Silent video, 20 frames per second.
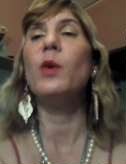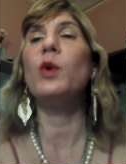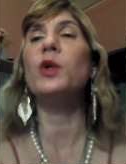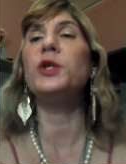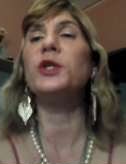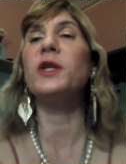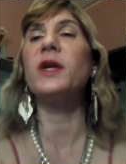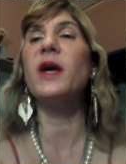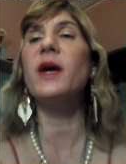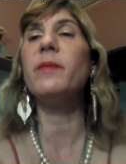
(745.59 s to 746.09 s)

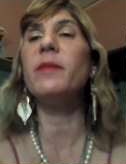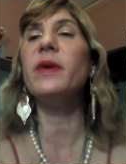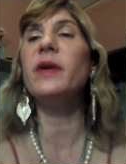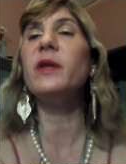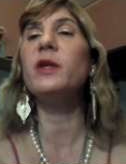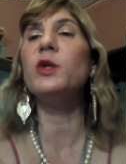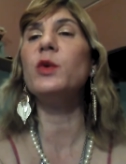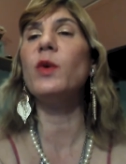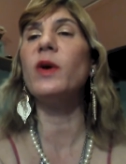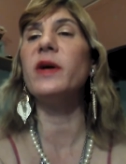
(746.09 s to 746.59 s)
which are
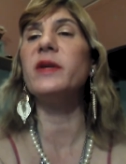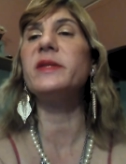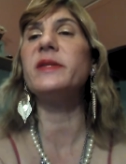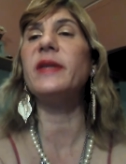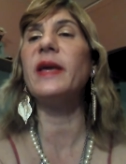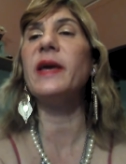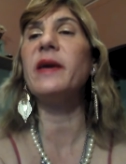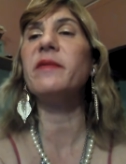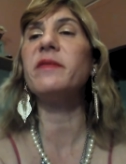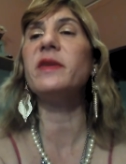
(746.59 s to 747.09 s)
coming to
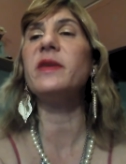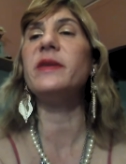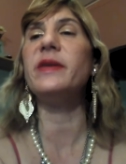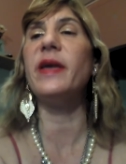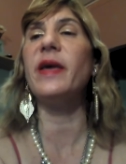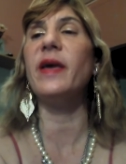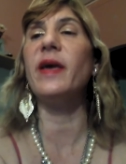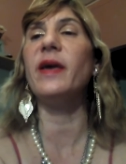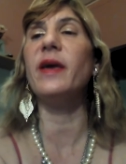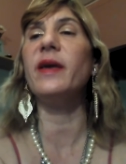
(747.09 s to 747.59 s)
us day after
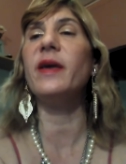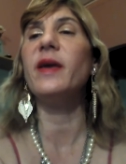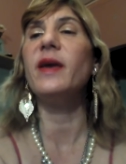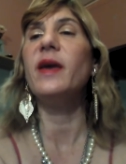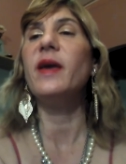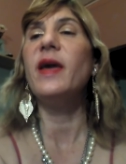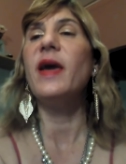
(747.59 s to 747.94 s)
day,